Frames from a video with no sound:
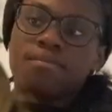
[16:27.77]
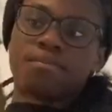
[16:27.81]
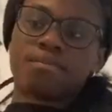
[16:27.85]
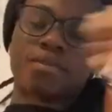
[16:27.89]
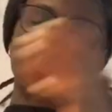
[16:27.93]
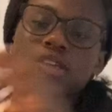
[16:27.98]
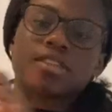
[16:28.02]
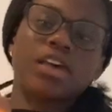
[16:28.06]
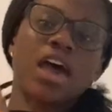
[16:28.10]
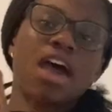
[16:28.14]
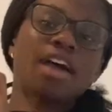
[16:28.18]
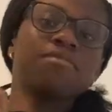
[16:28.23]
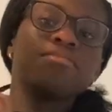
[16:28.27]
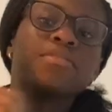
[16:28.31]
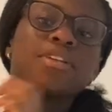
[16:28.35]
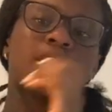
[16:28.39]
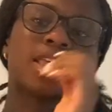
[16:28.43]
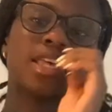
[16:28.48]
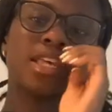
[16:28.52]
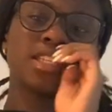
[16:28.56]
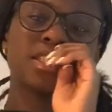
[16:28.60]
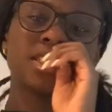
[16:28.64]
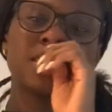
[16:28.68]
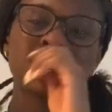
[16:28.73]
Because I've
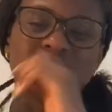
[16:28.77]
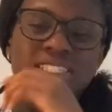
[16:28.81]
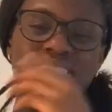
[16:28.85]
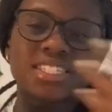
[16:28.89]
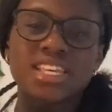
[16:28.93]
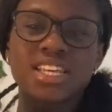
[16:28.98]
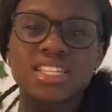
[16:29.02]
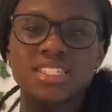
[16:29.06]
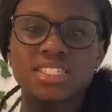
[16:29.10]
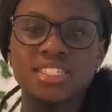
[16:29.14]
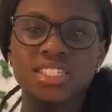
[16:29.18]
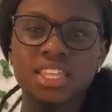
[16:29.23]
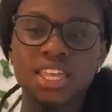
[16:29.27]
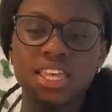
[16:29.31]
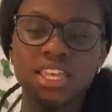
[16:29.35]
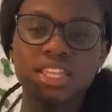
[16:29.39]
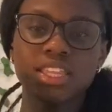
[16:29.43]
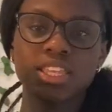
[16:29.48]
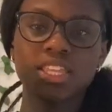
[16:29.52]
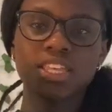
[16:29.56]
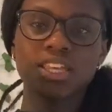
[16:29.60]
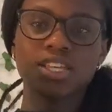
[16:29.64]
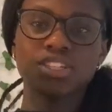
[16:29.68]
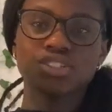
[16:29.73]
been into sets
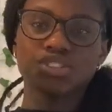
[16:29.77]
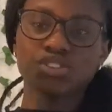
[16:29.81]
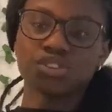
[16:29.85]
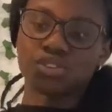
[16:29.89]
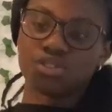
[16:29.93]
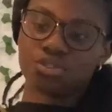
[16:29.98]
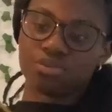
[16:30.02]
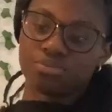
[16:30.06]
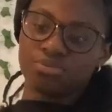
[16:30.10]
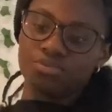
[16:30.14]
lately, so